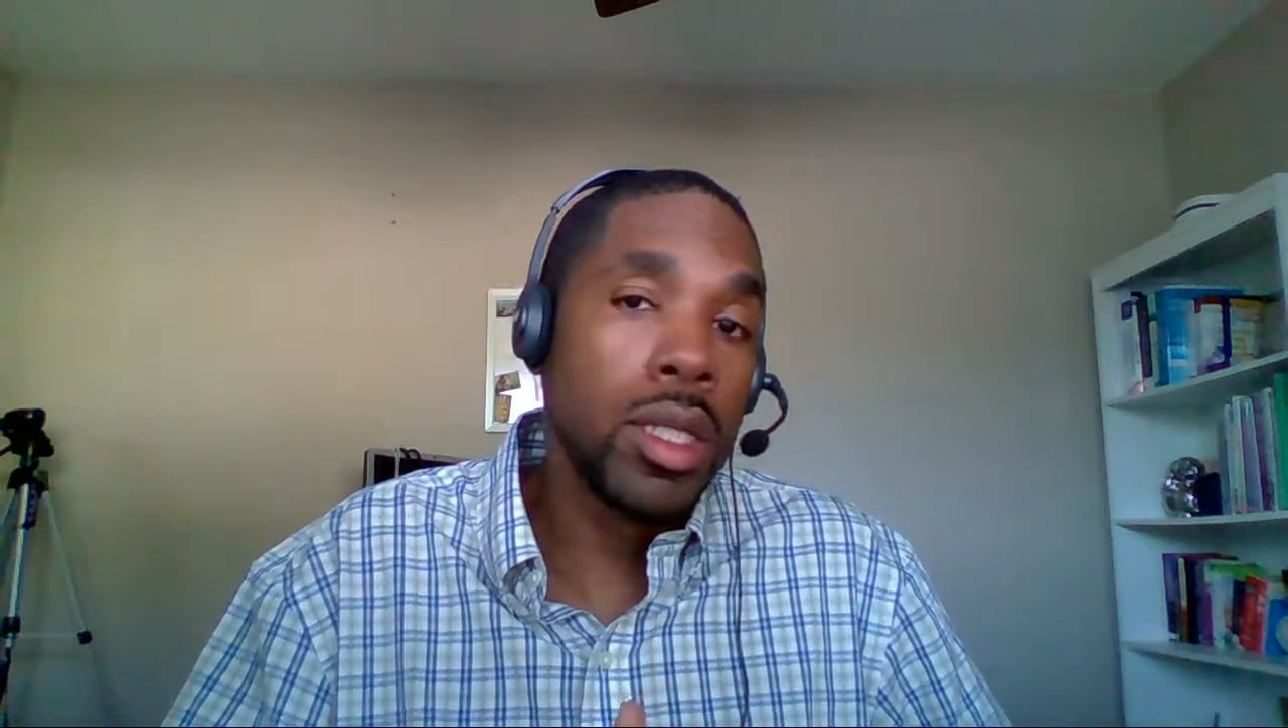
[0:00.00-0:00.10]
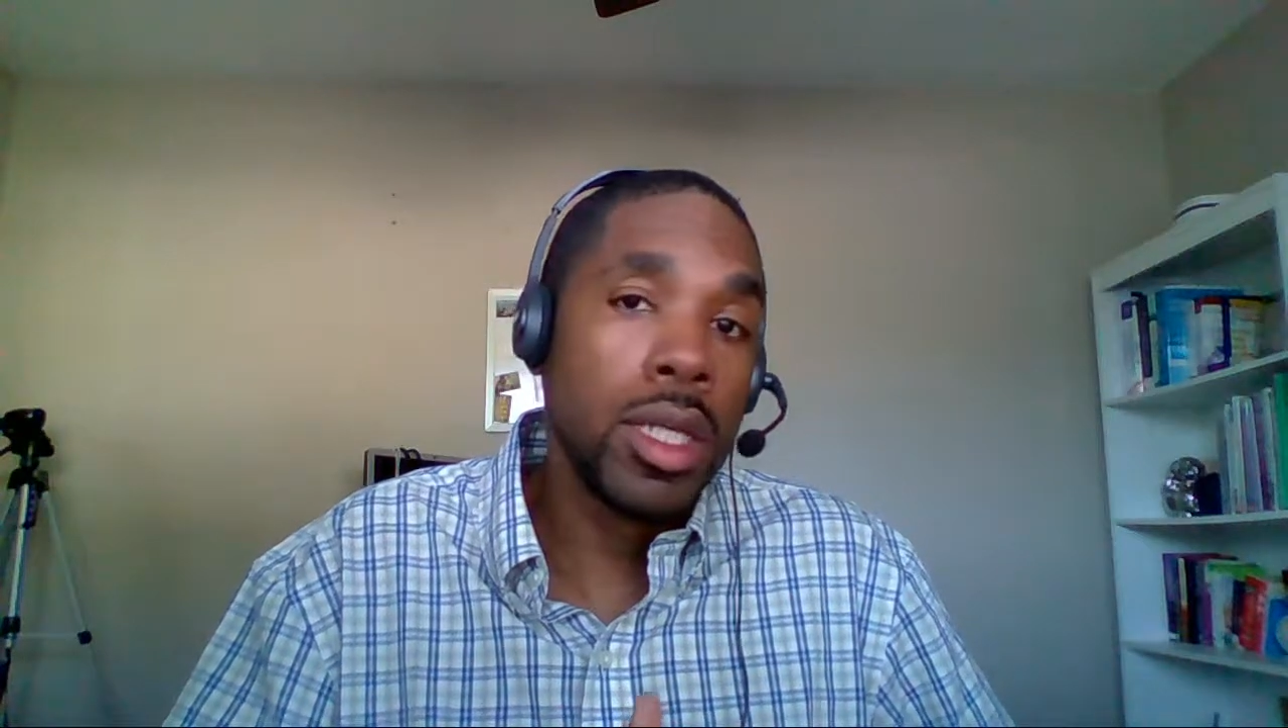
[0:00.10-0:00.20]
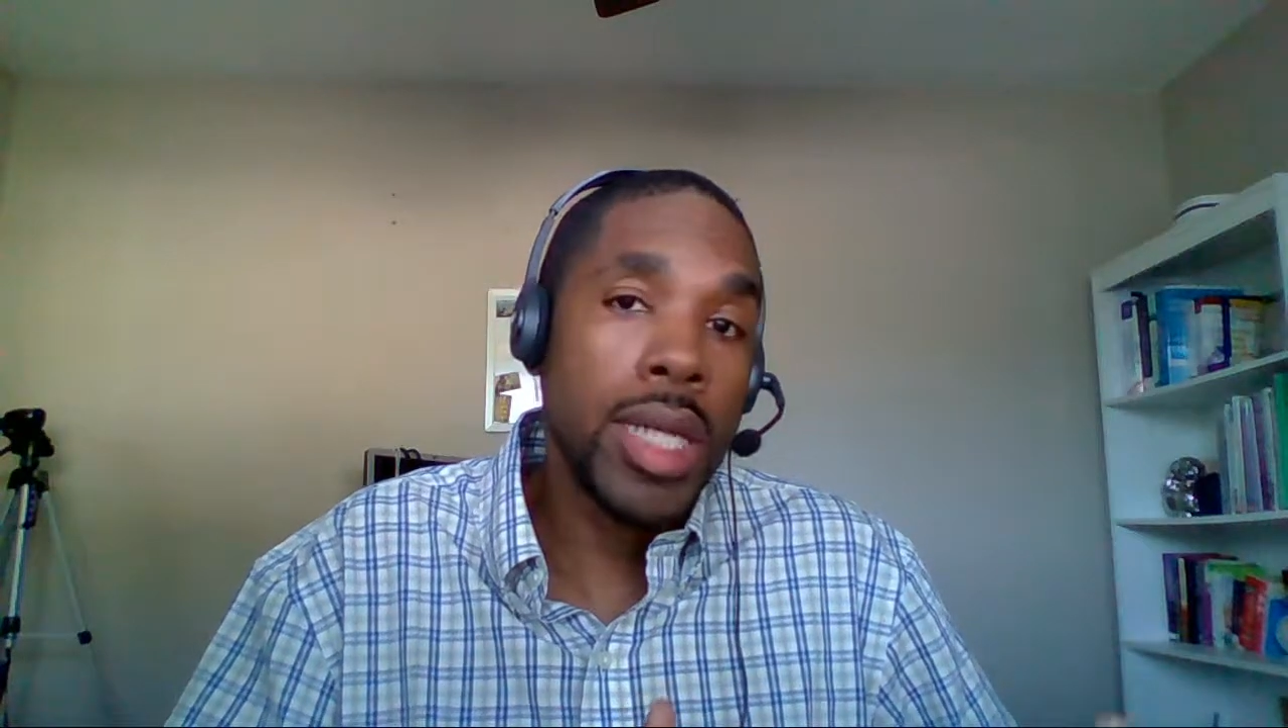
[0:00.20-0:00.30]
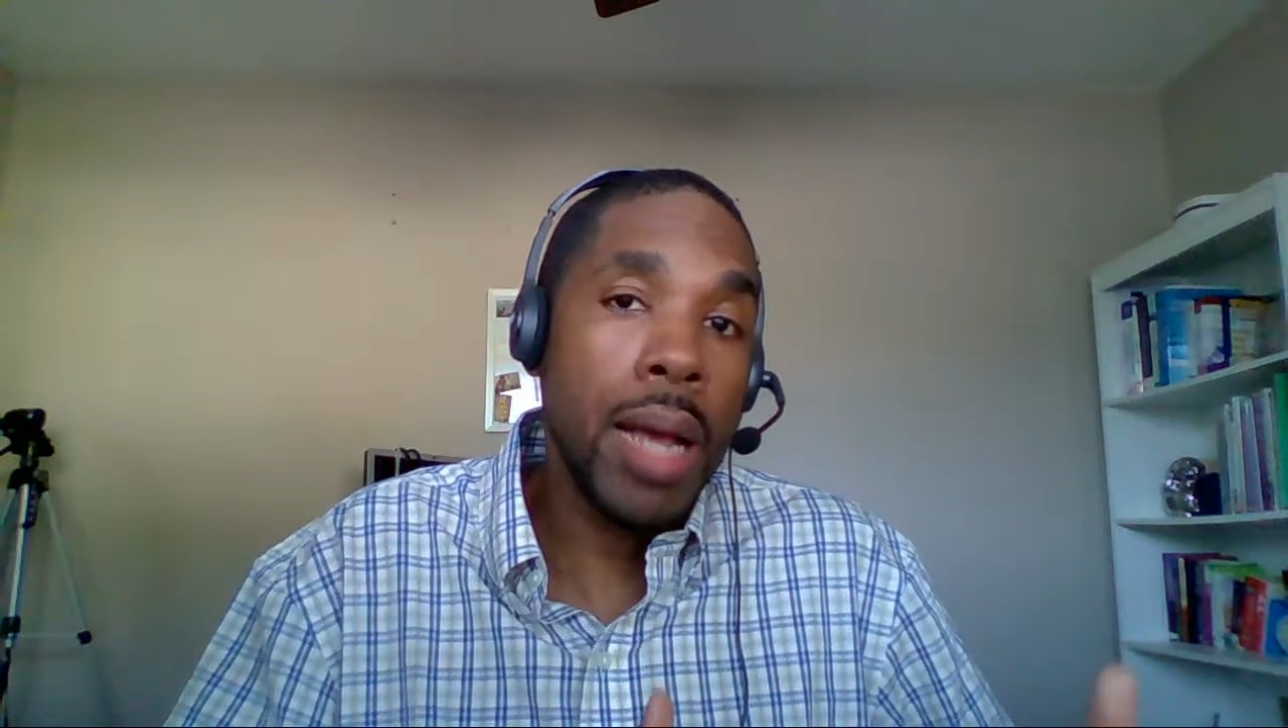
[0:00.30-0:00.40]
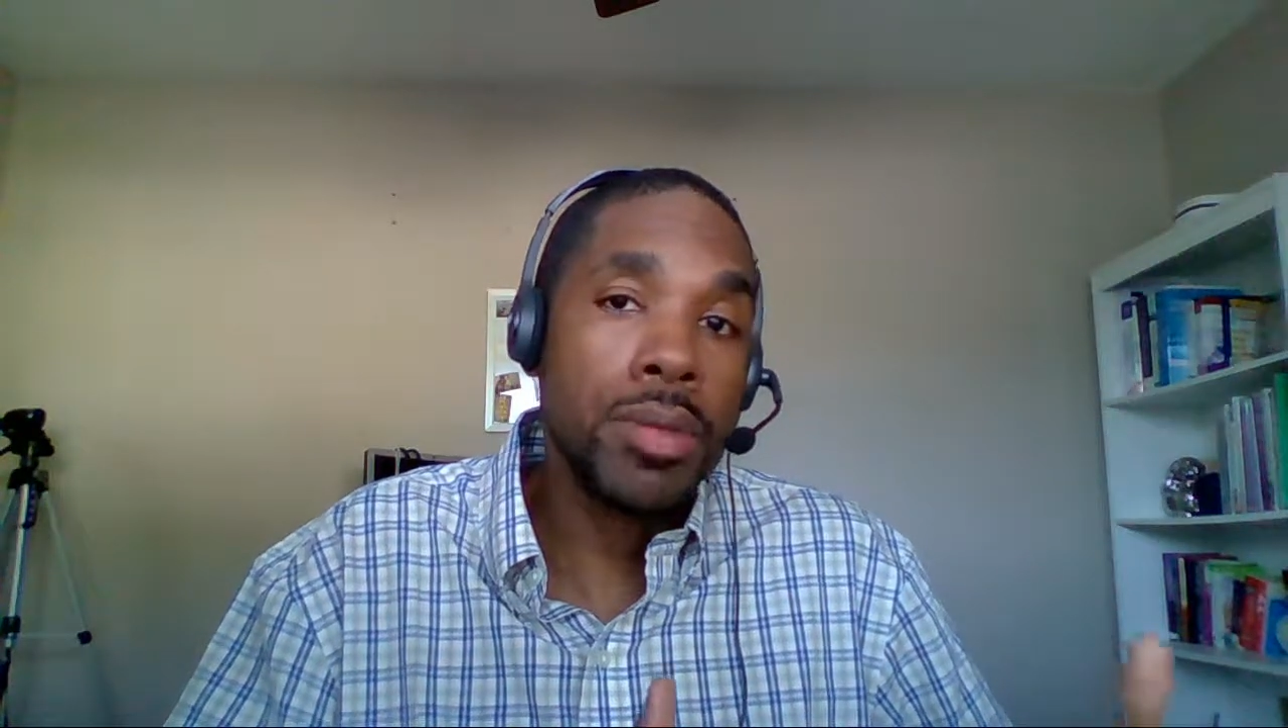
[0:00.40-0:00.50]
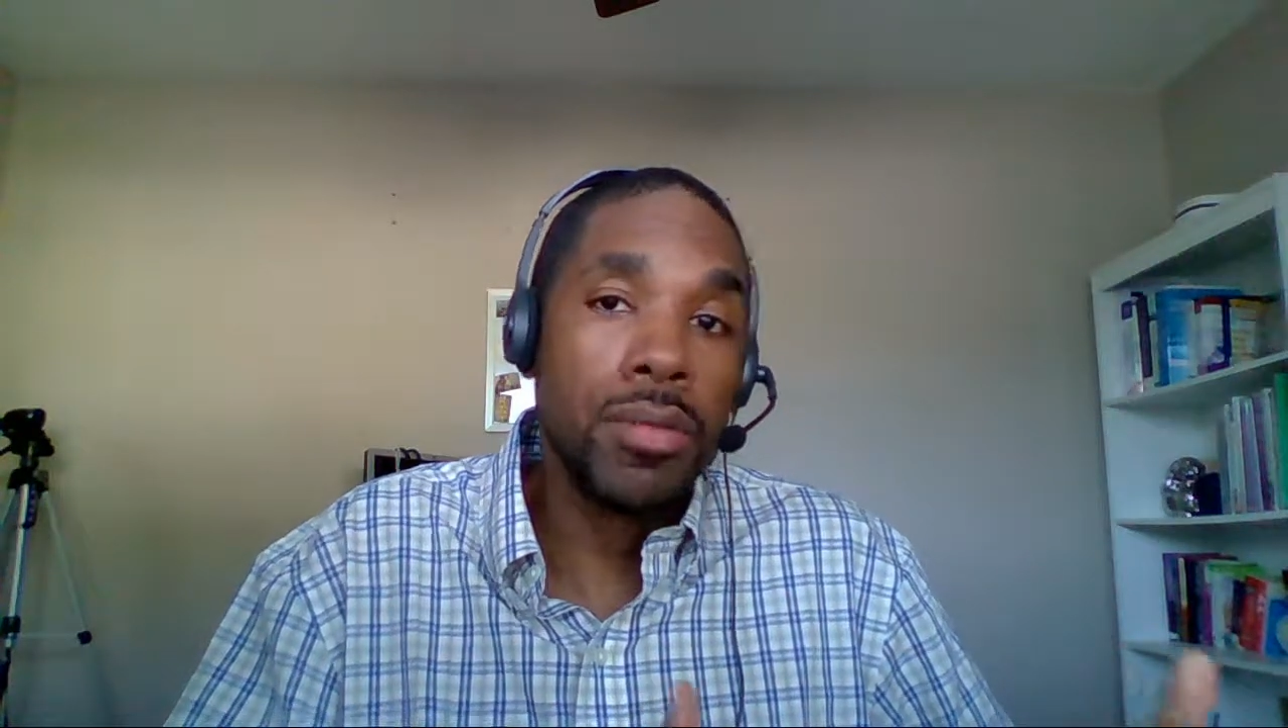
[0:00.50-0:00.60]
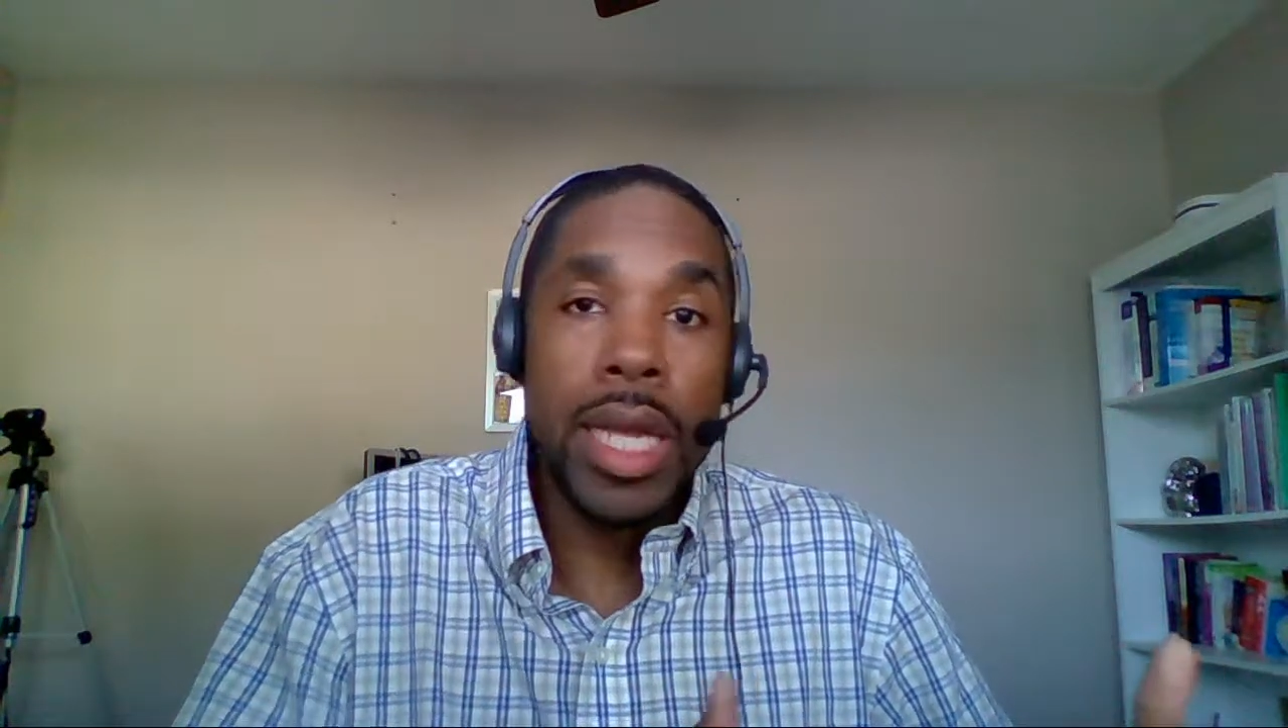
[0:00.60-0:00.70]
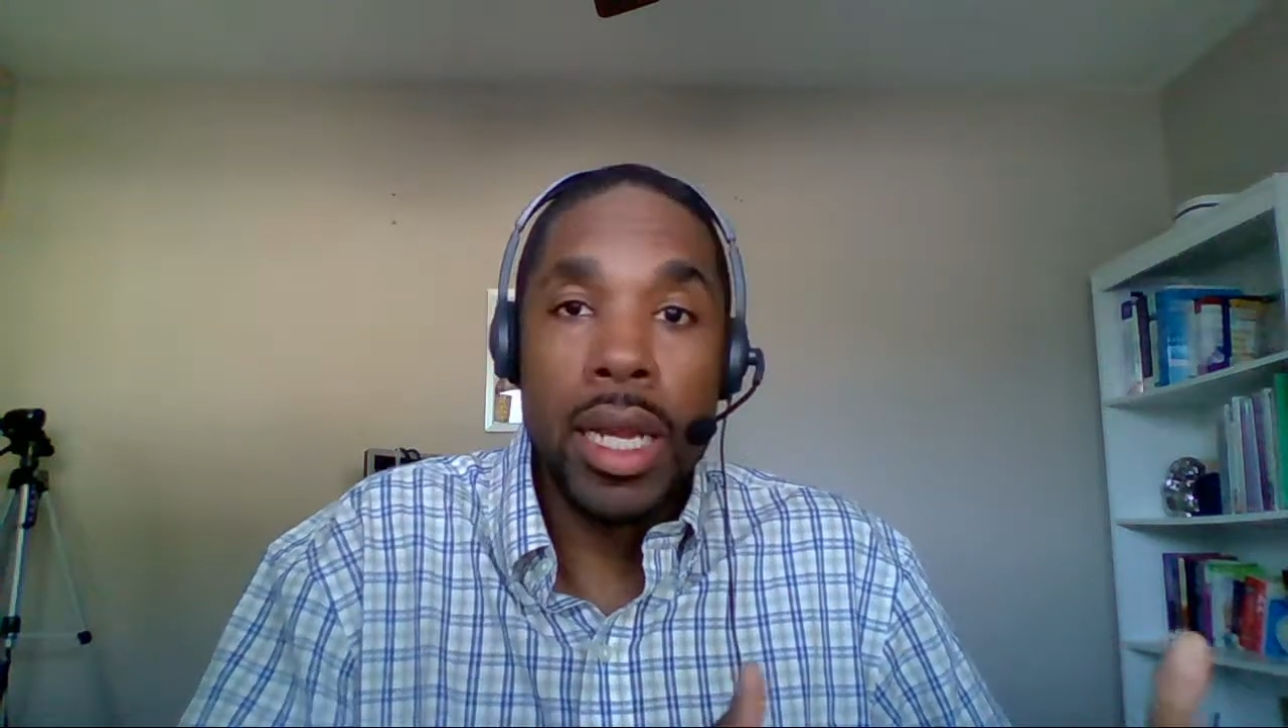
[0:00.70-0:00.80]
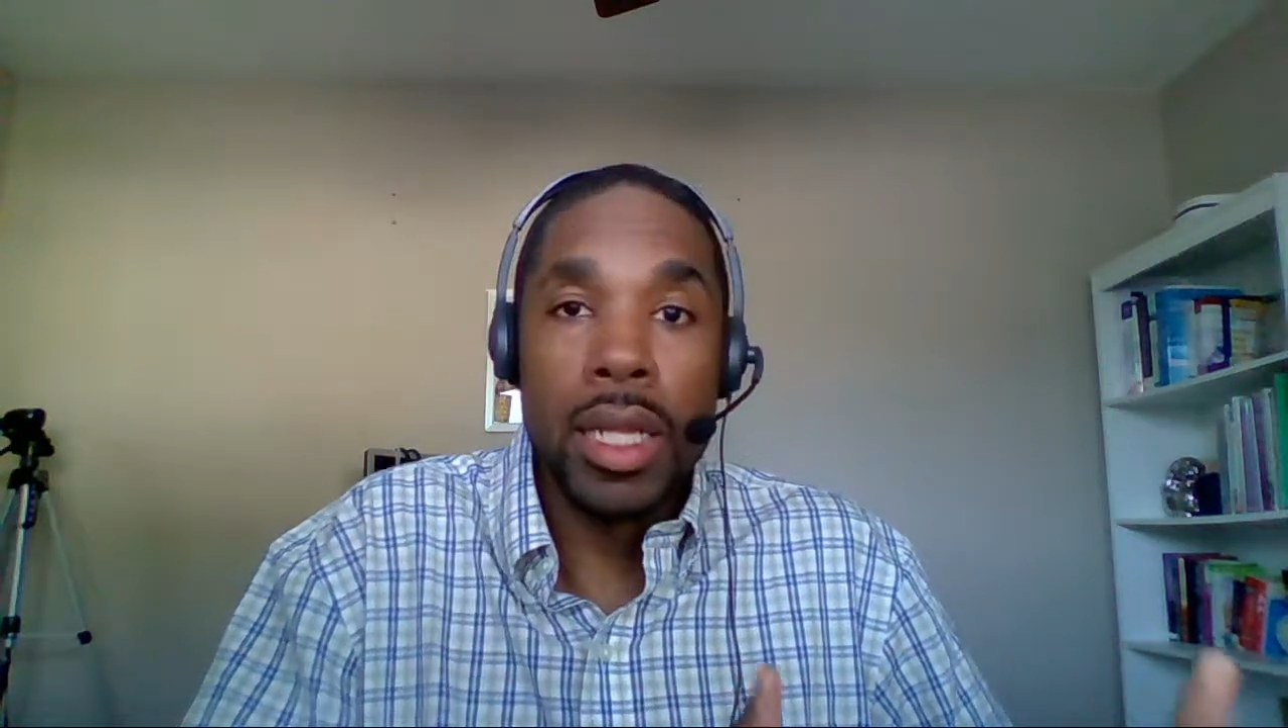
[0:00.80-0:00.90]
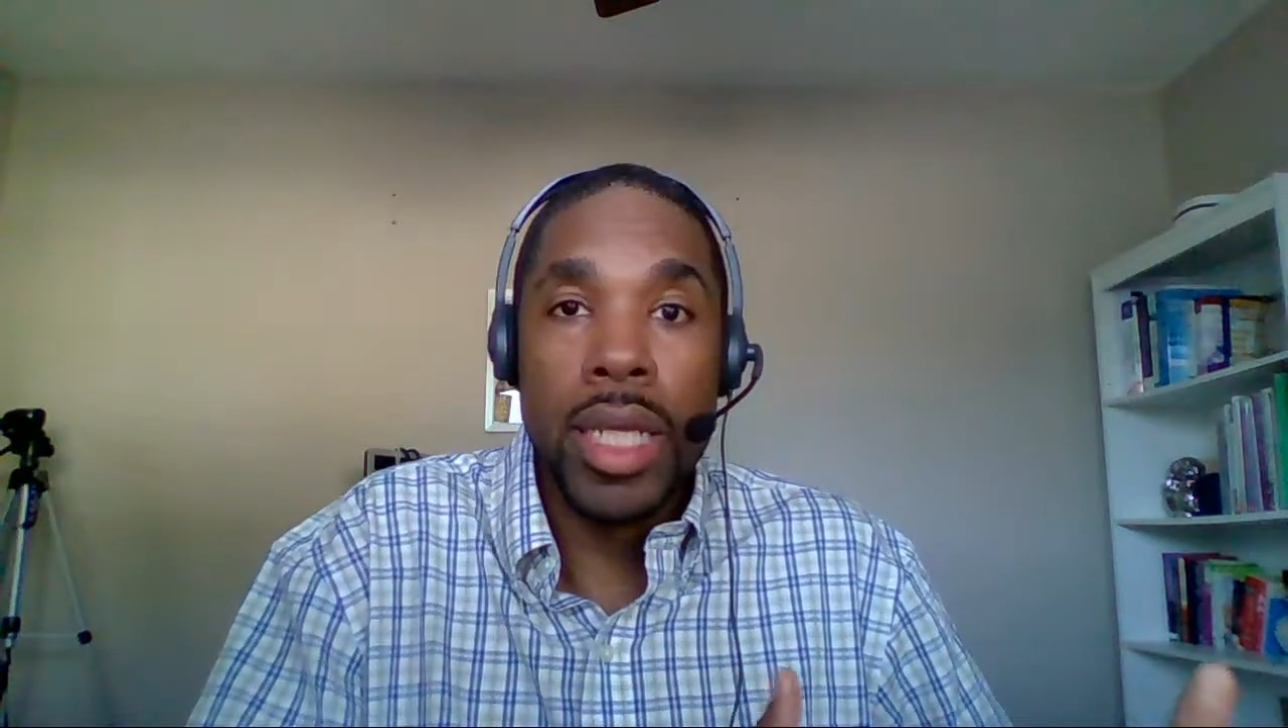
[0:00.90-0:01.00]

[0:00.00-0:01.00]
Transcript: the types of data